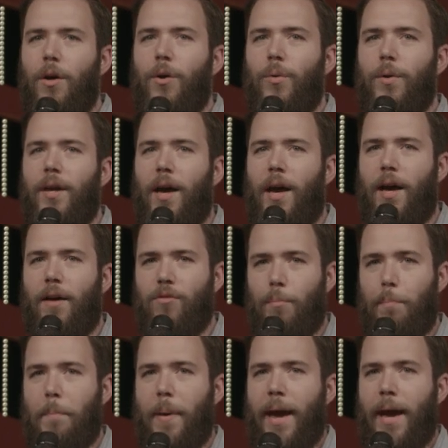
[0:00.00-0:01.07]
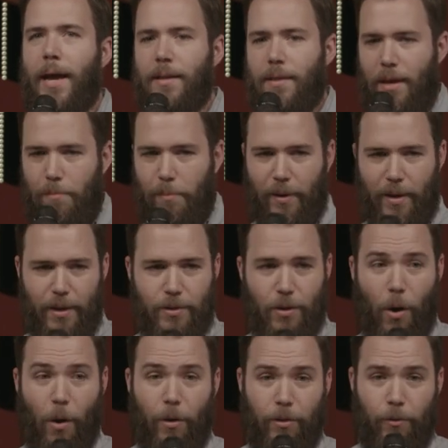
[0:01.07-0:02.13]
We have a band that plays
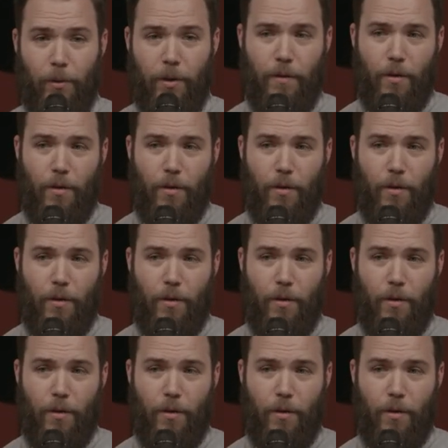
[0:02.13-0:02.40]
all three